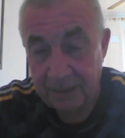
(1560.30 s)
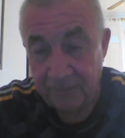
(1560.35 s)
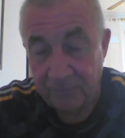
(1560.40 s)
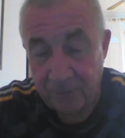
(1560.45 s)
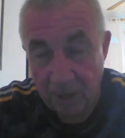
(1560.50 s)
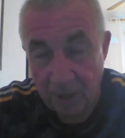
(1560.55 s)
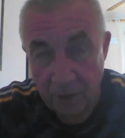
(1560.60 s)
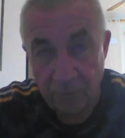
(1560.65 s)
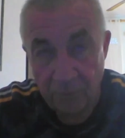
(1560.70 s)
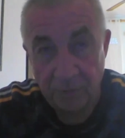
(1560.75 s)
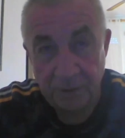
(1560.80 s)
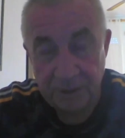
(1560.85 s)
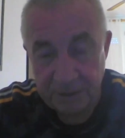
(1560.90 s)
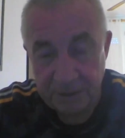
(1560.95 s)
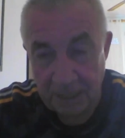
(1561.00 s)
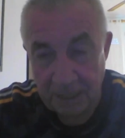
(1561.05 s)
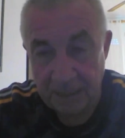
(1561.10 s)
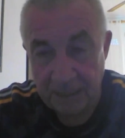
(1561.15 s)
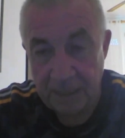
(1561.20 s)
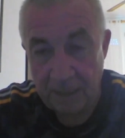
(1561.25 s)
you've got to
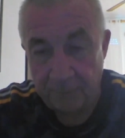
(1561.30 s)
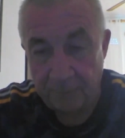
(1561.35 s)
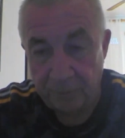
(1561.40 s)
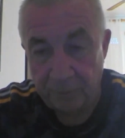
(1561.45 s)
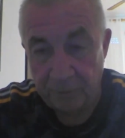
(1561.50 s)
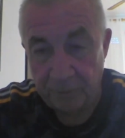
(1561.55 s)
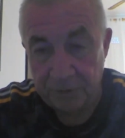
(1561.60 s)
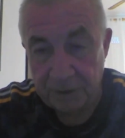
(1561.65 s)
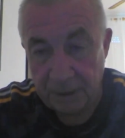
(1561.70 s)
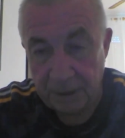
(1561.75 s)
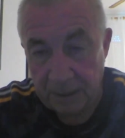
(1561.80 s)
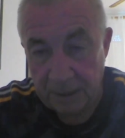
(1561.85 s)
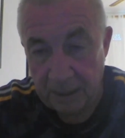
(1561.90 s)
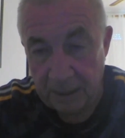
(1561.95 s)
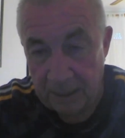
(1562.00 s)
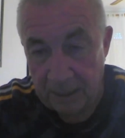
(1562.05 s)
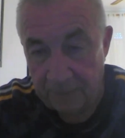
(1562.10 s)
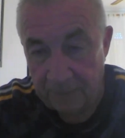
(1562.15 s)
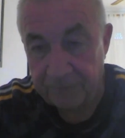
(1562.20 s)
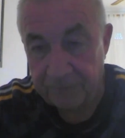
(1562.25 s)
understand that ball's going to
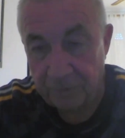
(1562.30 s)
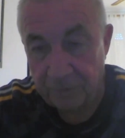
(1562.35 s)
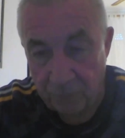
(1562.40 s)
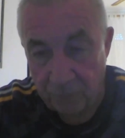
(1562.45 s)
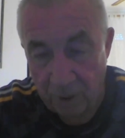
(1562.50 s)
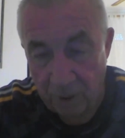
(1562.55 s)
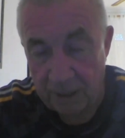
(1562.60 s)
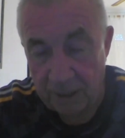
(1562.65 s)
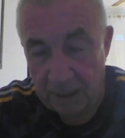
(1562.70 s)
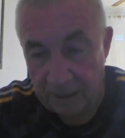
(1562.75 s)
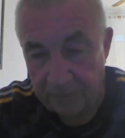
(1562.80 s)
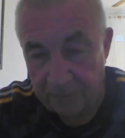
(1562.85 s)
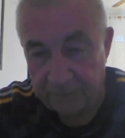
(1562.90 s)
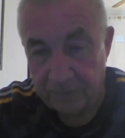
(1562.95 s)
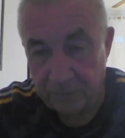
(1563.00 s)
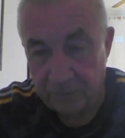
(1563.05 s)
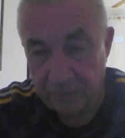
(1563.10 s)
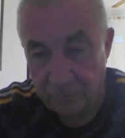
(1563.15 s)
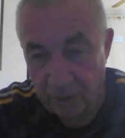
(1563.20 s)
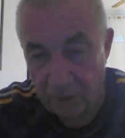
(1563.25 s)
go left and right
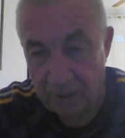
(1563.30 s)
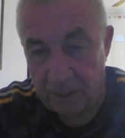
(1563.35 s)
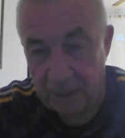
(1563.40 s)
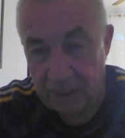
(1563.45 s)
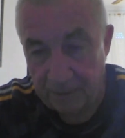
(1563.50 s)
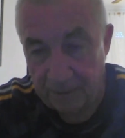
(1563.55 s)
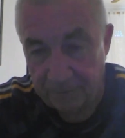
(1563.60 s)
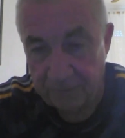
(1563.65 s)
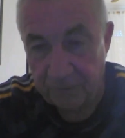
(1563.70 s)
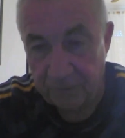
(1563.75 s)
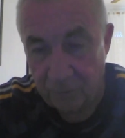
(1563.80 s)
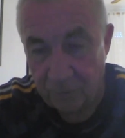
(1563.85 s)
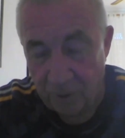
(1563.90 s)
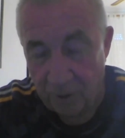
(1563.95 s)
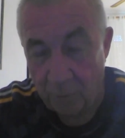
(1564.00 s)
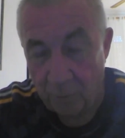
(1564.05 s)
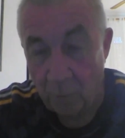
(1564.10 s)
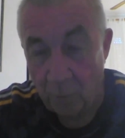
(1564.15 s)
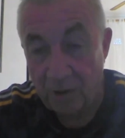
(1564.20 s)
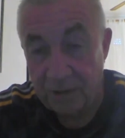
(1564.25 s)

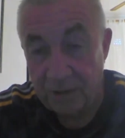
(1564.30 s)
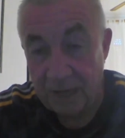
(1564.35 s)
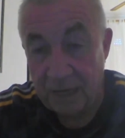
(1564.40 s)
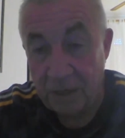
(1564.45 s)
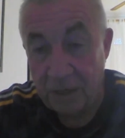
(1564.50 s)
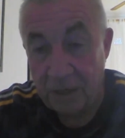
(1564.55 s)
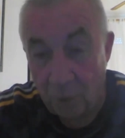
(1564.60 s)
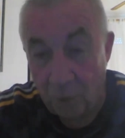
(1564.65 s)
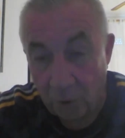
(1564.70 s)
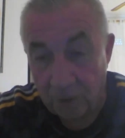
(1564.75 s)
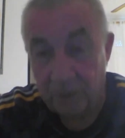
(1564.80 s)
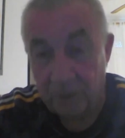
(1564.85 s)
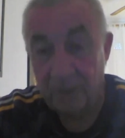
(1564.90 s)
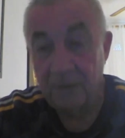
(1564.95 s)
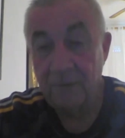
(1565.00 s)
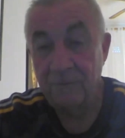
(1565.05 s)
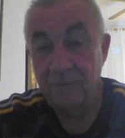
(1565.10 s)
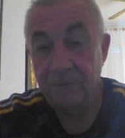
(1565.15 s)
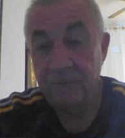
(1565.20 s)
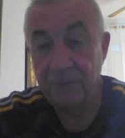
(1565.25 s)
while they look
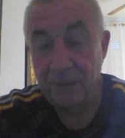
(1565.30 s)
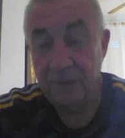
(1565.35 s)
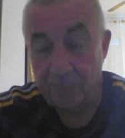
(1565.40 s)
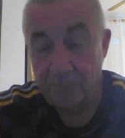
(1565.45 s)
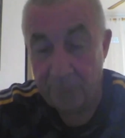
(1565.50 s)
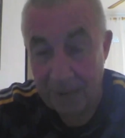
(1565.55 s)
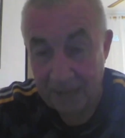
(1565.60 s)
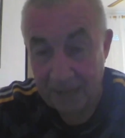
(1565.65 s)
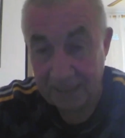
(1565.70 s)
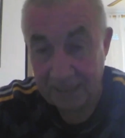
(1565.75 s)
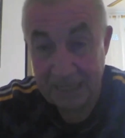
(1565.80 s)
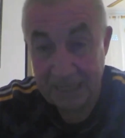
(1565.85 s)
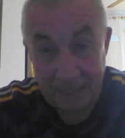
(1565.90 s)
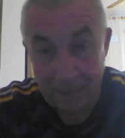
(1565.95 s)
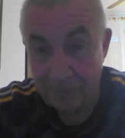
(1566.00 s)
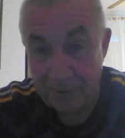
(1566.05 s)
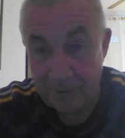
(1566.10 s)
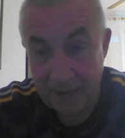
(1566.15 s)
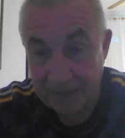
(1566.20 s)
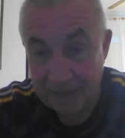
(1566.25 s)
for the
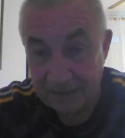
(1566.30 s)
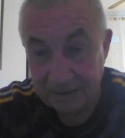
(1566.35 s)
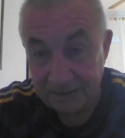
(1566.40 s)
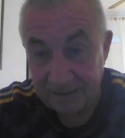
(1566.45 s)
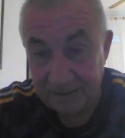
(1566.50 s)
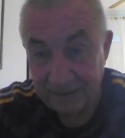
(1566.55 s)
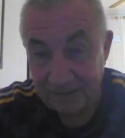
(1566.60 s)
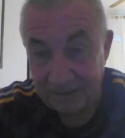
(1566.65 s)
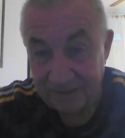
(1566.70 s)
killer pass.